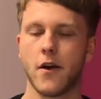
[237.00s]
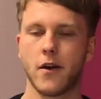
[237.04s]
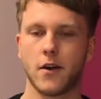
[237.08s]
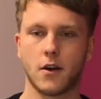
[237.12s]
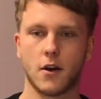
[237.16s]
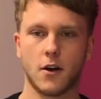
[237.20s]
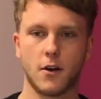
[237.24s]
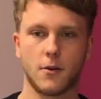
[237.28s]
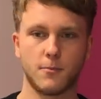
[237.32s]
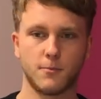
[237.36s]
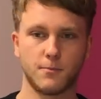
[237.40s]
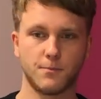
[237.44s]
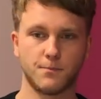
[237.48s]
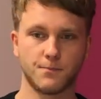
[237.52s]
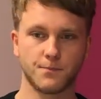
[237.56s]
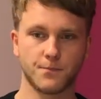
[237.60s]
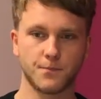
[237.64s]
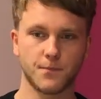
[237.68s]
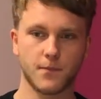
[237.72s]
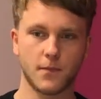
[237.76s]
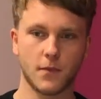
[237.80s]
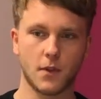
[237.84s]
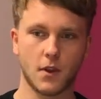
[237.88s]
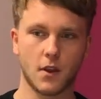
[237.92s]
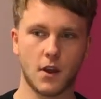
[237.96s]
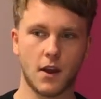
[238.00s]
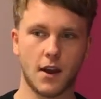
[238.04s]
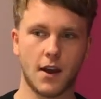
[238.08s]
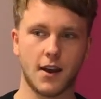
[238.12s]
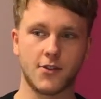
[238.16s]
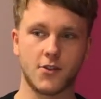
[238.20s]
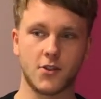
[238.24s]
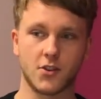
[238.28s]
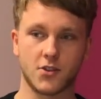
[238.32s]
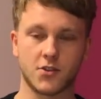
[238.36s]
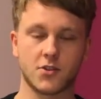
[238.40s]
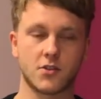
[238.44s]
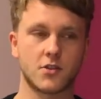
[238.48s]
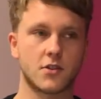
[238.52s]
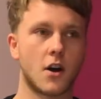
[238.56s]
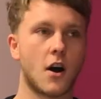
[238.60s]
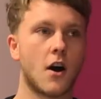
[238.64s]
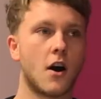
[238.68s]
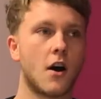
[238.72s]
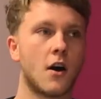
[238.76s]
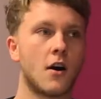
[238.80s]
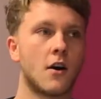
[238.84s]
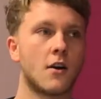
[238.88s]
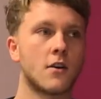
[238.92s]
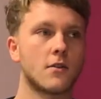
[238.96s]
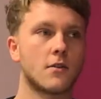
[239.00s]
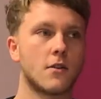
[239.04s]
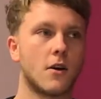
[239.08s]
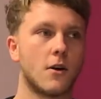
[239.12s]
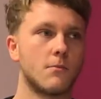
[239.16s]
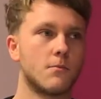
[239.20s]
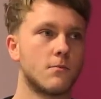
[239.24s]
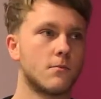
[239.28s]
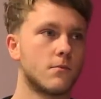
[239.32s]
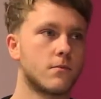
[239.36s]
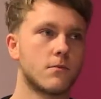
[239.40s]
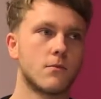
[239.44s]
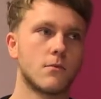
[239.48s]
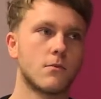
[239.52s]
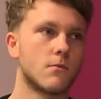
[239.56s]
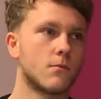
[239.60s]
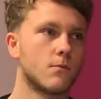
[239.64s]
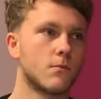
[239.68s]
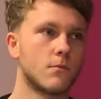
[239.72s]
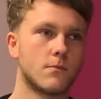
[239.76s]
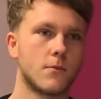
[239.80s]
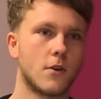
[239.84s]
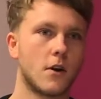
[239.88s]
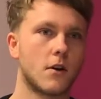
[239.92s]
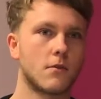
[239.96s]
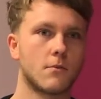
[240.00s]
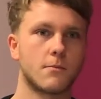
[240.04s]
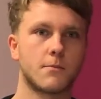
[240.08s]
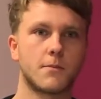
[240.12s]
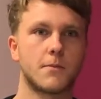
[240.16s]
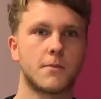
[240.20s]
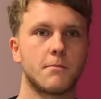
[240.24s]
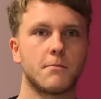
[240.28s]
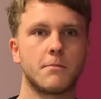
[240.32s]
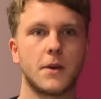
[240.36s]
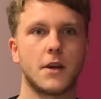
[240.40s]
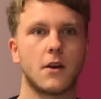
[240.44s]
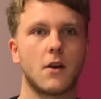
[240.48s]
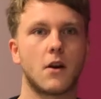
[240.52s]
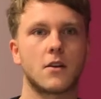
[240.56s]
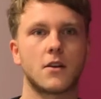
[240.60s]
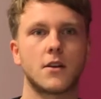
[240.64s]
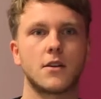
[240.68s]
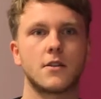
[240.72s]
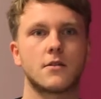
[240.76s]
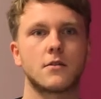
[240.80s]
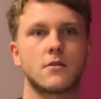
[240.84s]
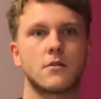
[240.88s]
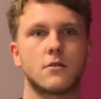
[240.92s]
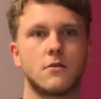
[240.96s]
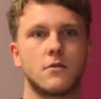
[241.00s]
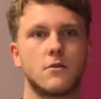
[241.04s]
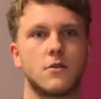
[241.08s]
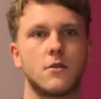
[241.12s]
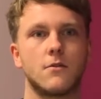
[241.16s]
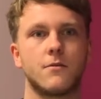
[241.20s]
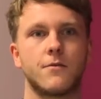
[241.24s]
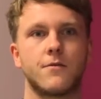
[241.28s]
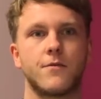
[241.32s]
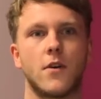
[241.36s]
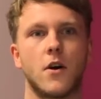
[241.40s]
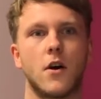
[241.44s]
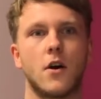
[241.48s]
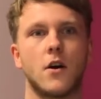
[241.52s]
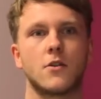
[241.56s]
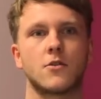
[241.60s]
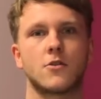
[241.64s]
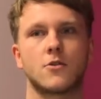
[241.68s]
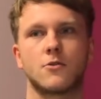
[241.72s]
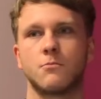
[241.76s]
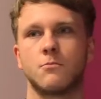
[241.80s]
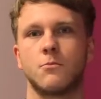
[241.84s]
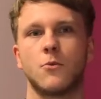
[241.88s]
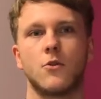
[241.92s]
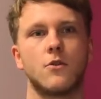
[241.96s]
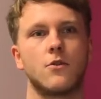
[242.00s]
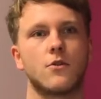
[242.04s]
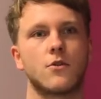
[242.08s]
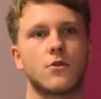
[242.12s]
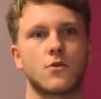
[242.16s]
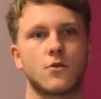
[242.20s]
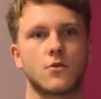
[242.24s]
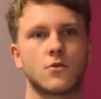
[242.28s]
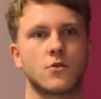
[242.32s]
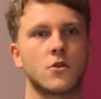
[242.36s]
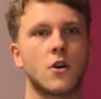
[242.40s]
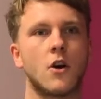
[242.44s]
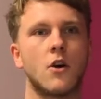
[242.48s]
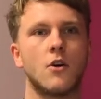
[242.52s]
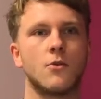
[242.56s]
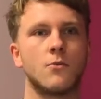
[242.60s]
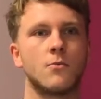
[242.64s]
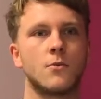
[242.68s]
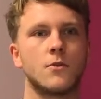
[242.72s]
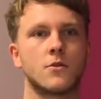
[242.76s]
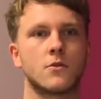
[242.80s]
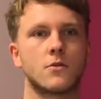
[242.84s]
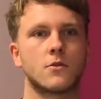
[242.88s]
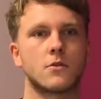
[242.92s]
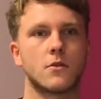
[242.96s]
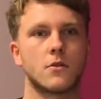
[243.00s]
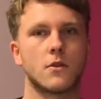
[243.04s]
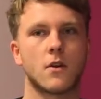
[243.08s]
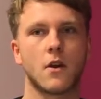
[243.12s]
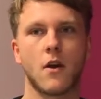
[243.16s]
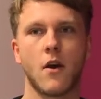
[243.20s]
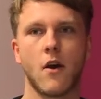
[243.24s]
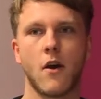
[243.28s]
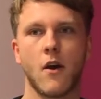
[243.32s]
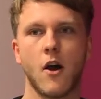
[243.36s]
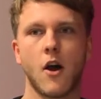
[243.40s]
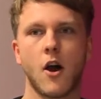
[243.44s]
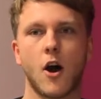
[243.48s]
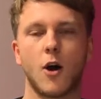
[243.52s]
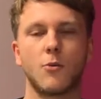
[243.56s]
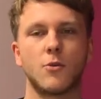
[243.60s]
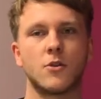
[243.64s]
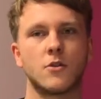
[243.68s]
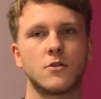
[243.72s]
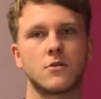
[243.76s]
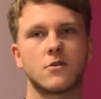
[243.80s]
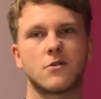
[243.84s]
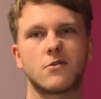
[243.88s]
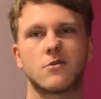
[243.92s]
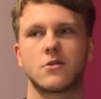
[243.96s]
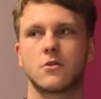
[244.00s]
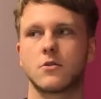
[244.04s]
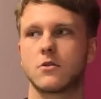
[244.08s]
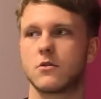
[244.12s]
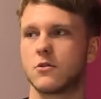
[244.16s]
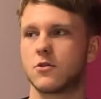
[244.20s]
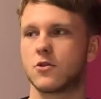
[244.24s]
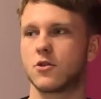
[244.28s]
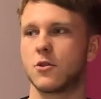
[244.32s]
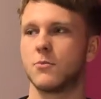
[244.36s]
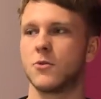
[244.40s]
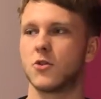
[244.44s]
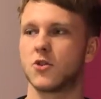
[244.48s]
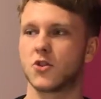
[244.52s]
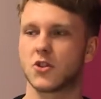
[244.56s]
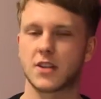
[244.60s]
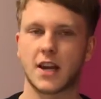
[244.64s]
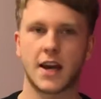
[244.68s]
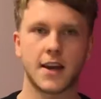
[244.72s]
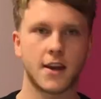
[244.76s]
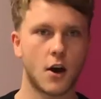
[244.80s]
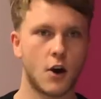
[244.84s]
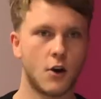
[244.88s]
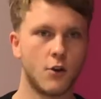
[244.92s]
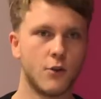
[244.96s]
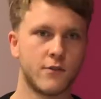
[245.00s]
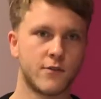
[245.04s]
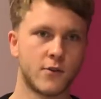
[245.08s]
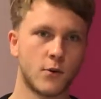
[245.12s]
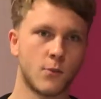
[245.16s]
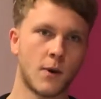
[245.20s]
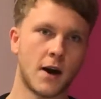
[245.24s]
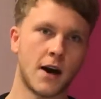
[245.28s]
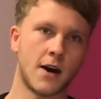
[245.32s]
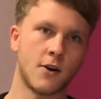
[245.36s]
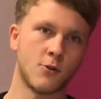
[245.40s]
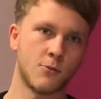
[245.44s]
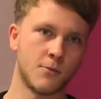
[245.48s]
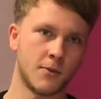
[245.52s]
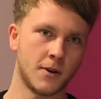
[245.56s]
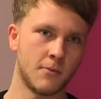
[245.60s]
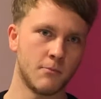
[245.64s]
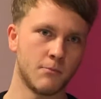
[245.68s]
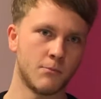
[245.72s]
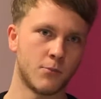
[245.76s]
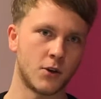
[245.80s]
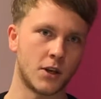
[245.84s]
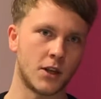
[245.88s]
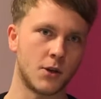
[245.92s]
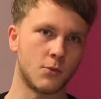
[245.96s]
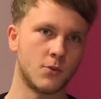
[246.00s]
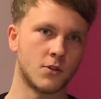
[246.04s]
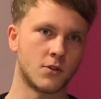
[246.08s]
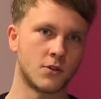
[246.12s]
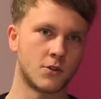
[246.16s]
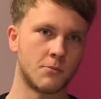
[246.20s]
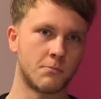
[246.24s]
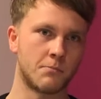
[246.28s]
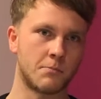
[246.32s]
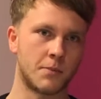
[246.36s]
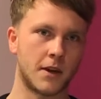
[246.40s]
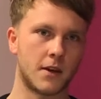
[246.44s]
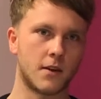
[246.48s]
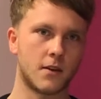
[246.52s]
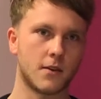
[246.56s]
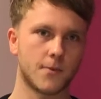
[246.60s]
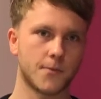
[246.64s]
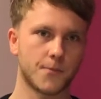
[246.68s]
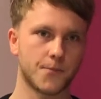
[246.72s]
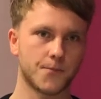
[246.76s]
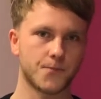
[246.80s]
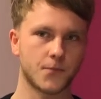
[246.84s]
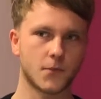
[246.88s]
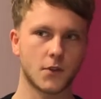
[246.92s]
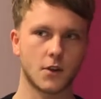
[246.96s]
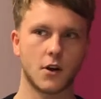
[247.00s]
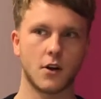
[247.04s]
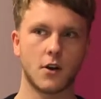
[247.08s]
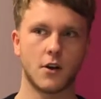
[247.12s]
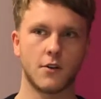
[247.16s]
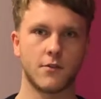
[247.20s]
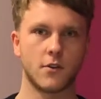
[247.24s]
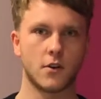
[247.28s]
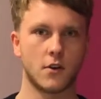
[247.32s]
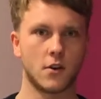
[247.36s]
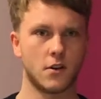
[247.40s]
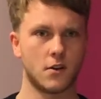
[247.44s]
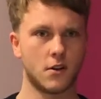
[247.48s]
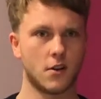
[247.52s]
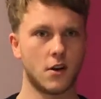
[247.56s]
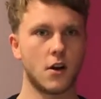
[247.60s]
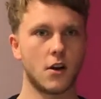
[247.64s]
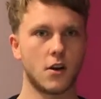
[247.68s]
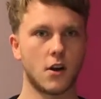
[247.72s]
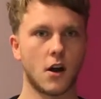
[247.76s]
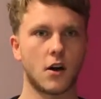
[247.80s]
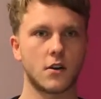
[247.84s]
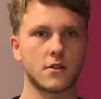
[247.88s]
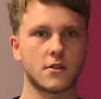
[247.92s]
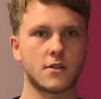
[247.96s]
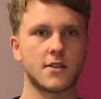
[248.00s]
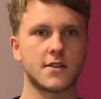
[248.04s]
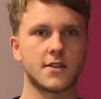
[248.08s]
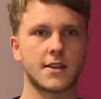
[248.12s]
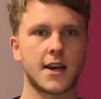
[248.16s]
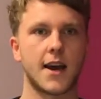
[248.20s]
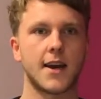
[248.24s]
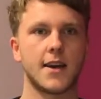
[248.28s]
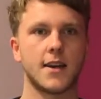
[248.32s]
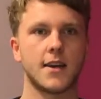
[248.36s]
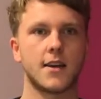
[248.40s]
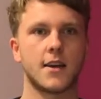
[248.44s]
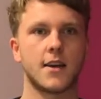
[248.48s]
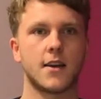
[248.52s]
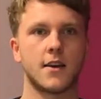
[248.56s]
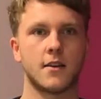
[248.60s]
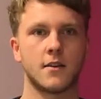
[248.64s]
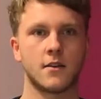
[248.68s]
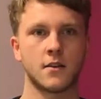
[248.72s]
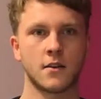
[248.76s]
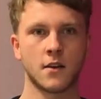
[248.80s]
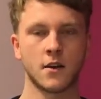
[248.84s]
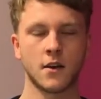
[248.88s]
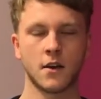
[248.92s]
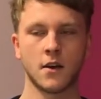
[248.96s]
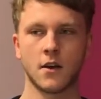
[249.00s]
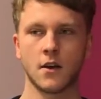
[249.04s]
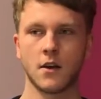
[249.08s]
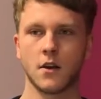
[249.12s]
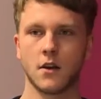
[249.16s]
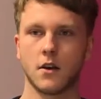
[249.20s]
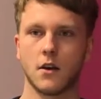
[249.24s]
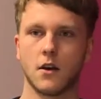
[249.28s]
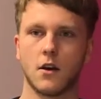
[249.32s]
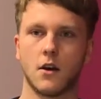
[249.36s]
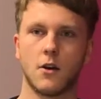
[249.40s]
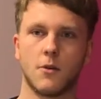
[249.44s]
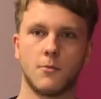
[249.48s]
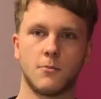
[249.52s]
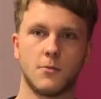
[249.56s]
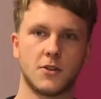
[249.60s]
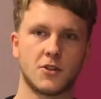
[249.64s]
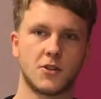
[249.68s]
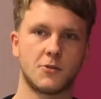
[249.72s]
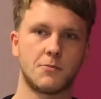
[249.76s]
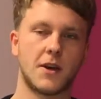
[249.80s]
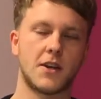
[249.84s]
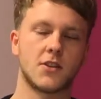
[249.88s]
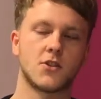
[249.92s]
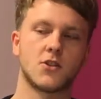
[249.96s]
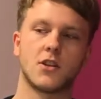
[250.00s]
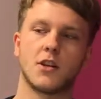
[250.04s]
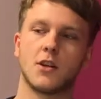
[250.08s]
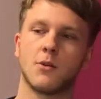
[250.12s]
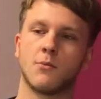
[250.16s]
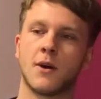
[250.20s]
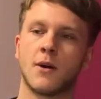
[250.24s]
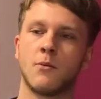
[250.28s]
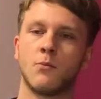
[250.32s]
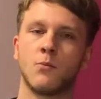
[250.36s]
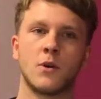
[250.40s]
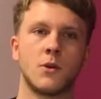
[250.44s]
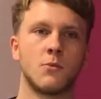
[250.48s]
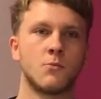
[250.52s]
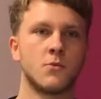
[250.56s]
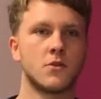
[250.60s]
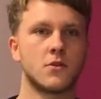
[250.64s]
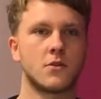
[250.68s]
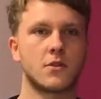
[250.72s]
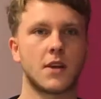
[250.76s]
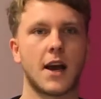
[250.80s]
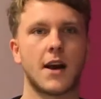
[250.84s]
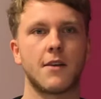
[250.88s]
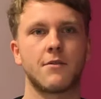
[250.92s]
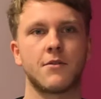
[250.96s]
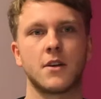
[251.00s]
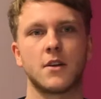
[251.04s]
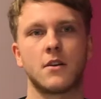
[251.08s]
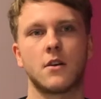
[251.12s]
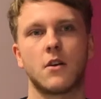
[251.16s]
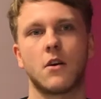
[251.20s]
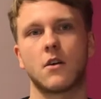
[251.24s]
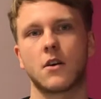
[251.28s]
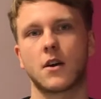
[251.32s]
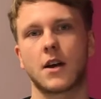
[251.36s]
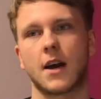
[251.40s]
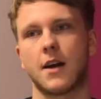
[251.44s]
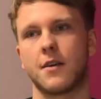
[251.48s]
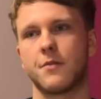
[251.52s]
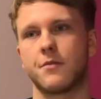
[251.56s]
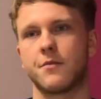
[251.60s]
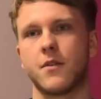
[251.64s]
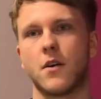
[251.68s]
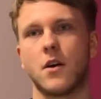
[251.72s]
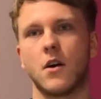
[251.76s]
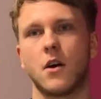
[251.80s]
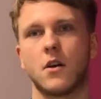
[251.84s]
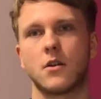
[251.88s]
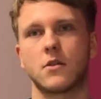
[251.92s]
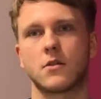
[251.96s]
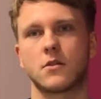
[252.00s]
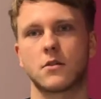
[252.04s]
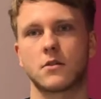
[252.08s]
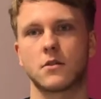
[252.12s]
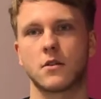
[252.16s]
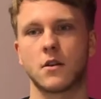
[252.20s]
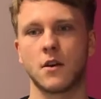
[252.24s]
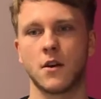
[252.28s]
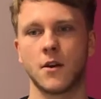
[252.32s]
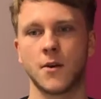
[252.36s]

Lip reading: At the start, I'm not gonna be honest, the first month or so was, I wouldn't so much say overwhelming, but it was a bit of a lot to take in, especially when we was having like our first